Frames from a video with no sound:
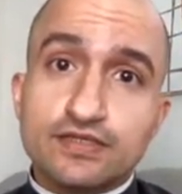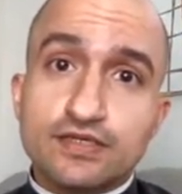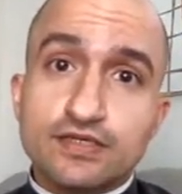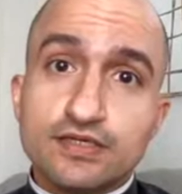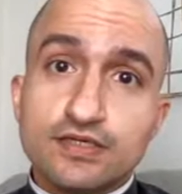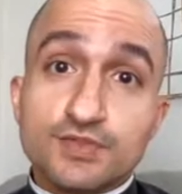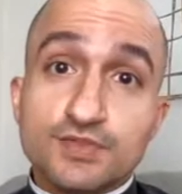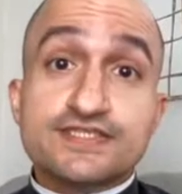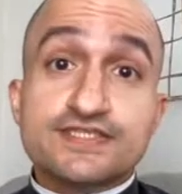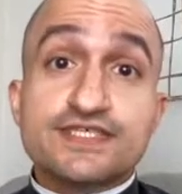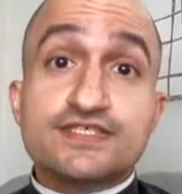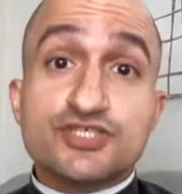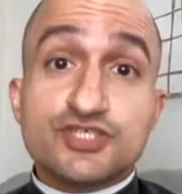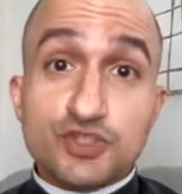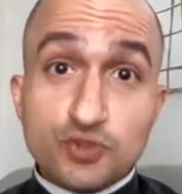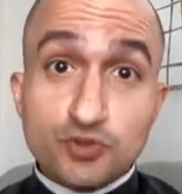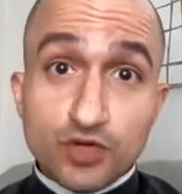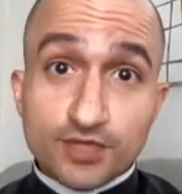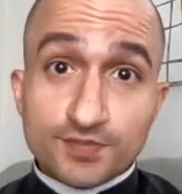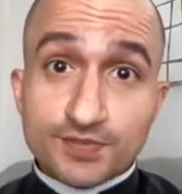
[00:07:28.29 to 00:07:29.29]
But since
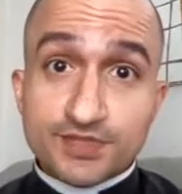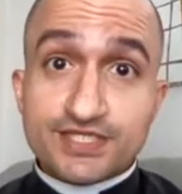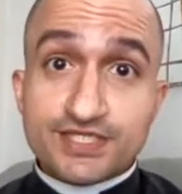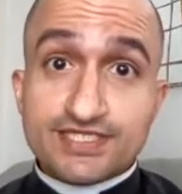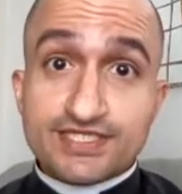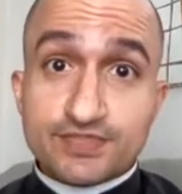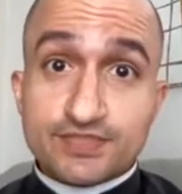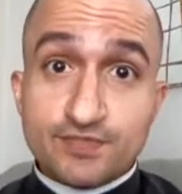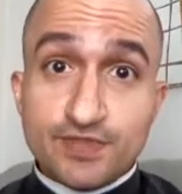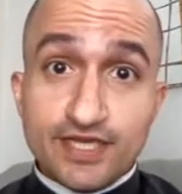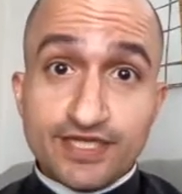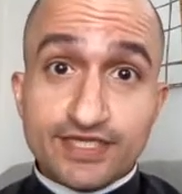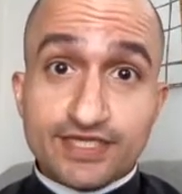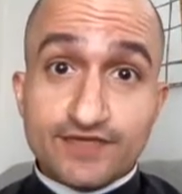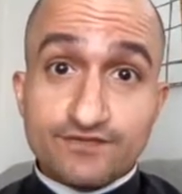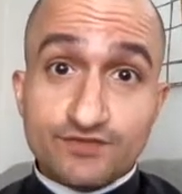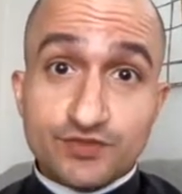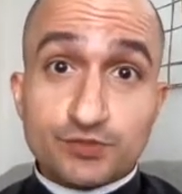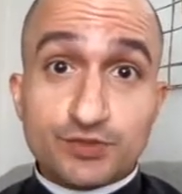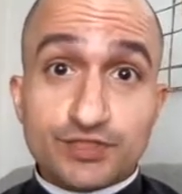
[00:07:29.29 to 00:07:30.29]
you are participating and
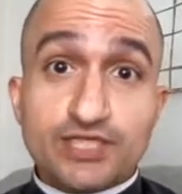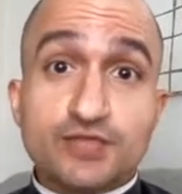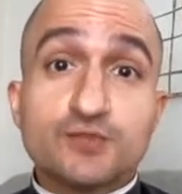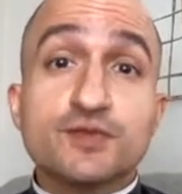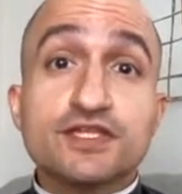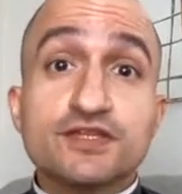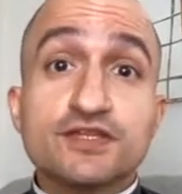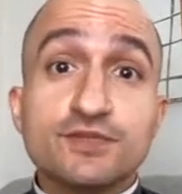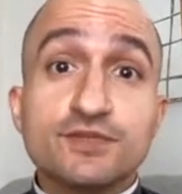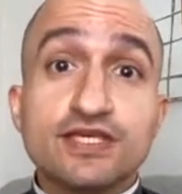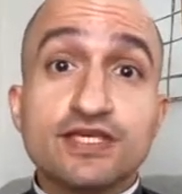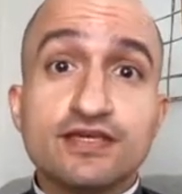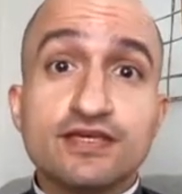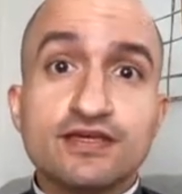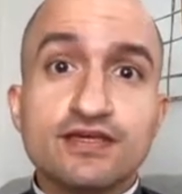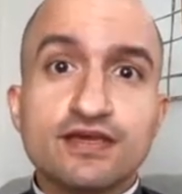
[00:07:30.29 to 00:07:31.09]
viewing it with me,